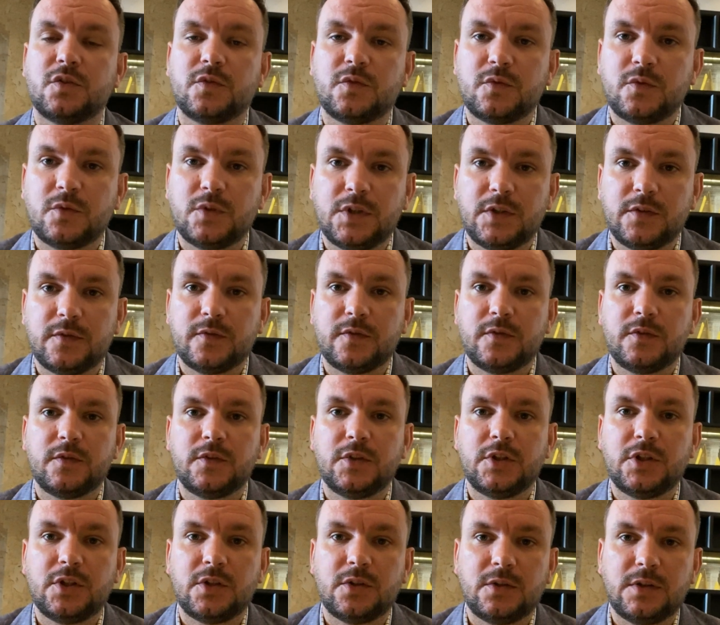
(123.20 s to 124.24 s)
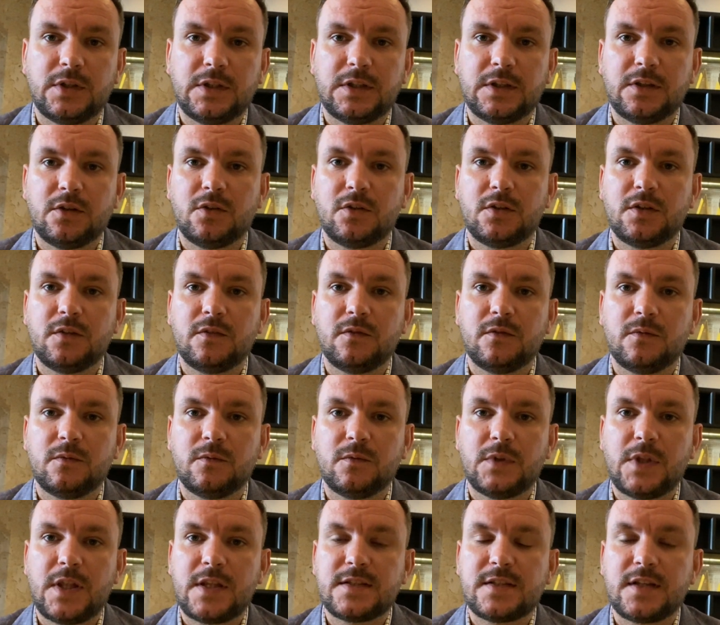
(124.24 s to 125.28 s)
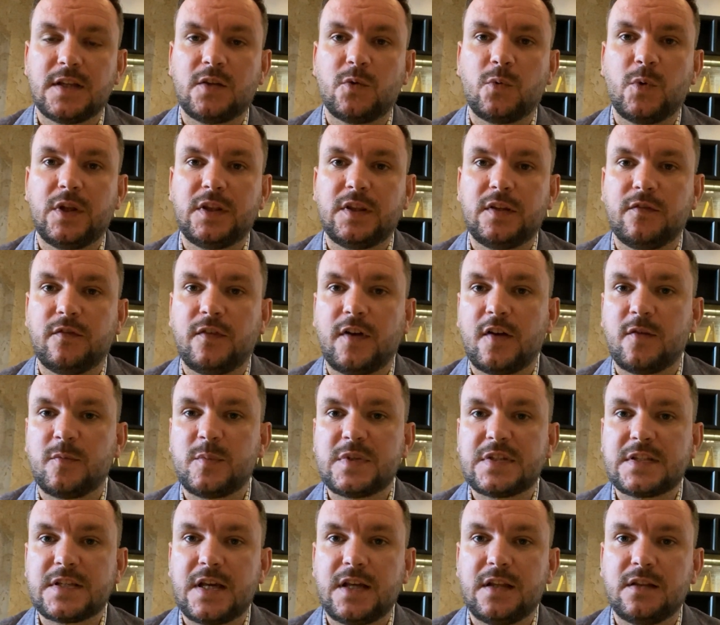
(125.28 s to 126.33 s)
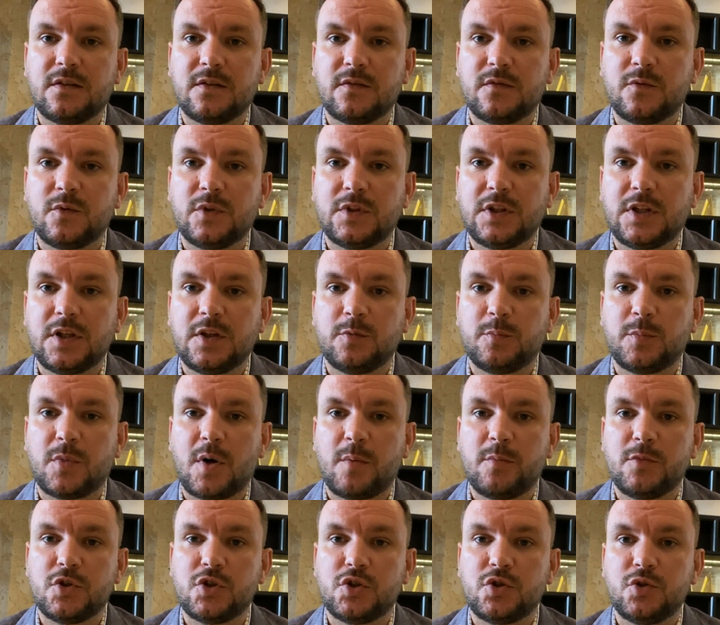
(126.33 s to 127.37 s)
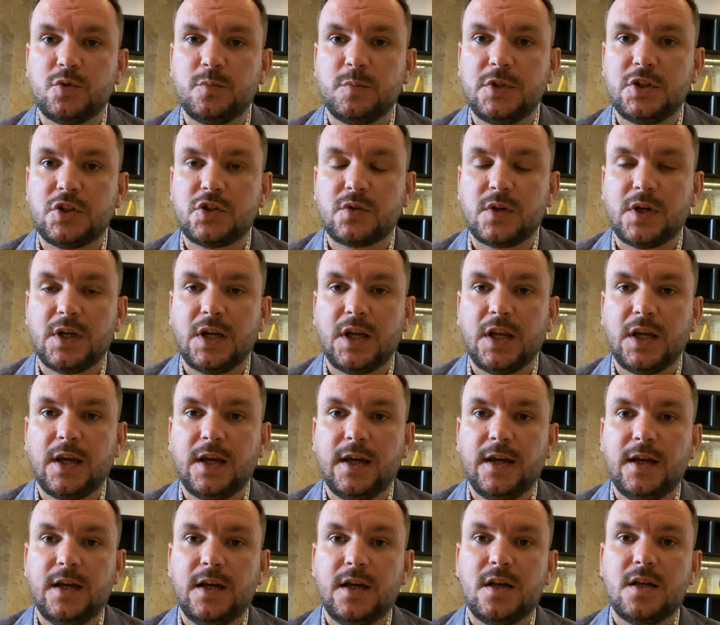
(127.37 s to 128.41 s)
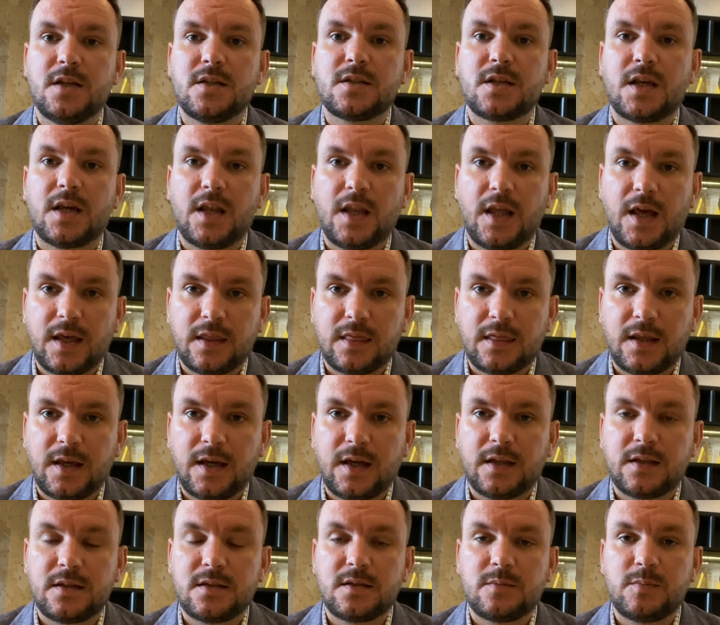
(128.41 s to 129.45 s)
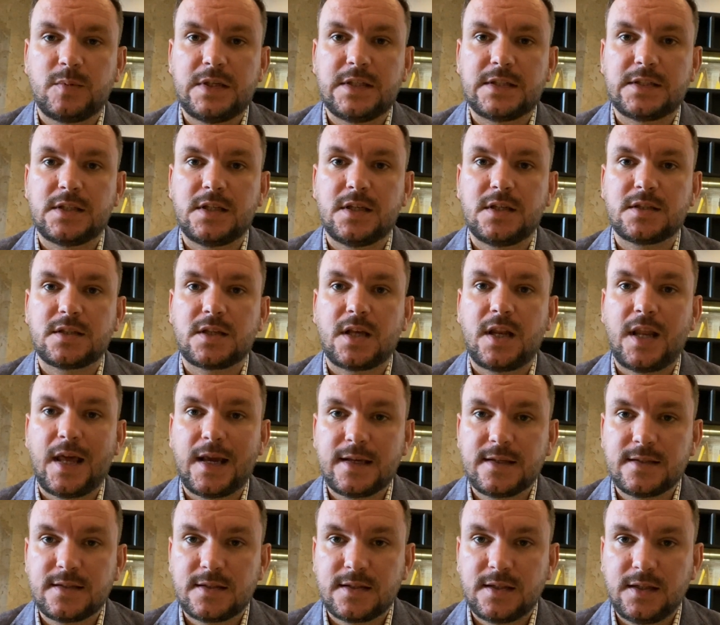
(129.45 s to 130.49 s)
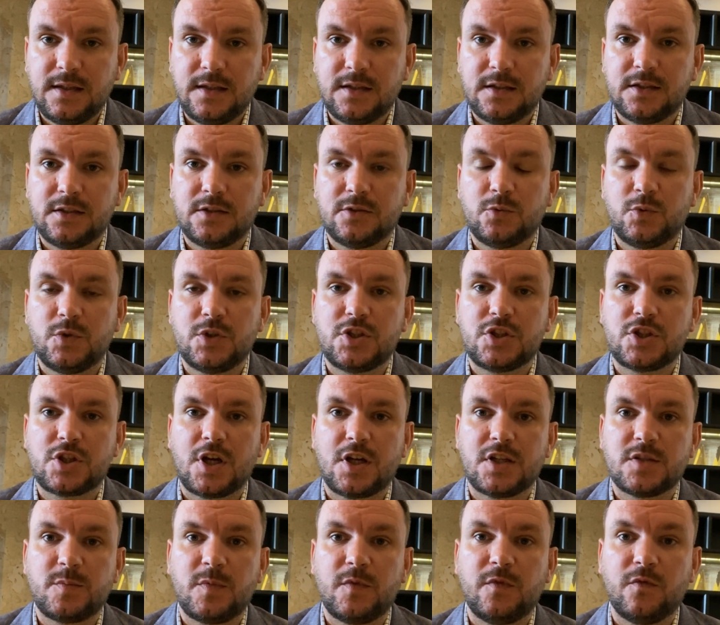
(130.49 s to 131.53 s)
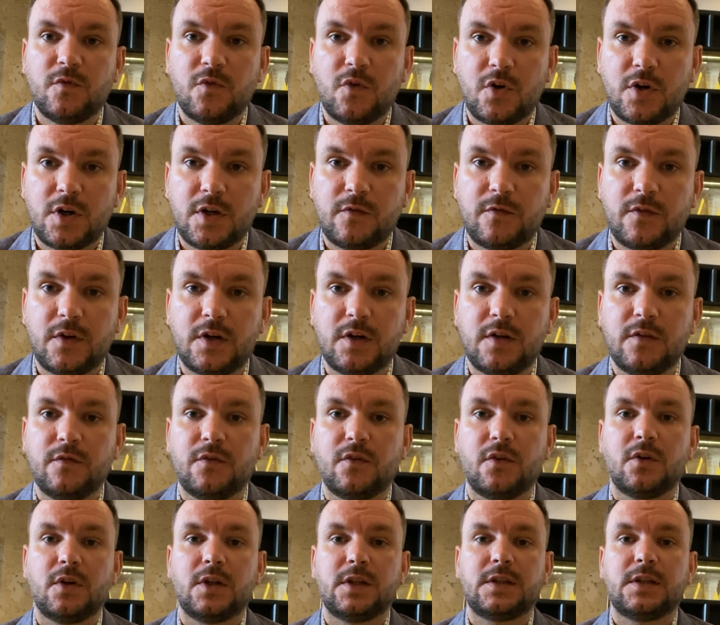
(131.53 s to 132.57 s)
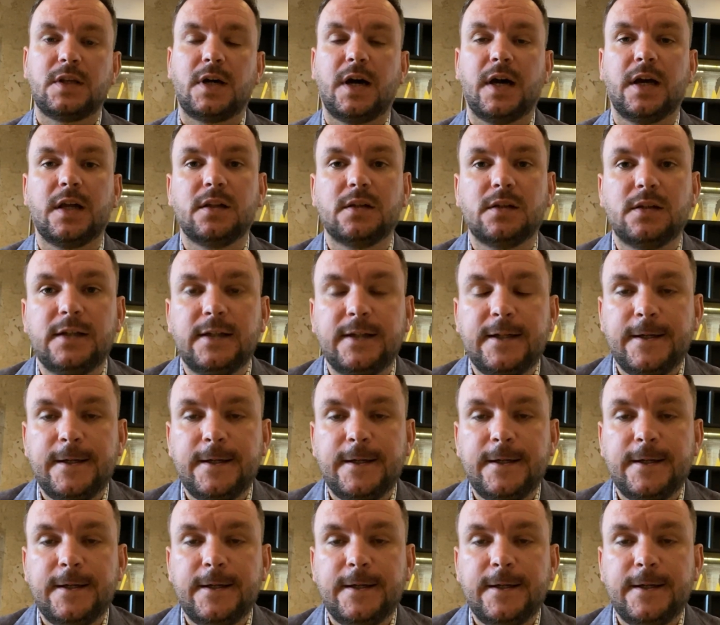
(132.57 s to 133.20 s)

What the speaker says: of not even, let's say 25% of what they probably should be trading. So I like that business. I like Sina, which has been very volatile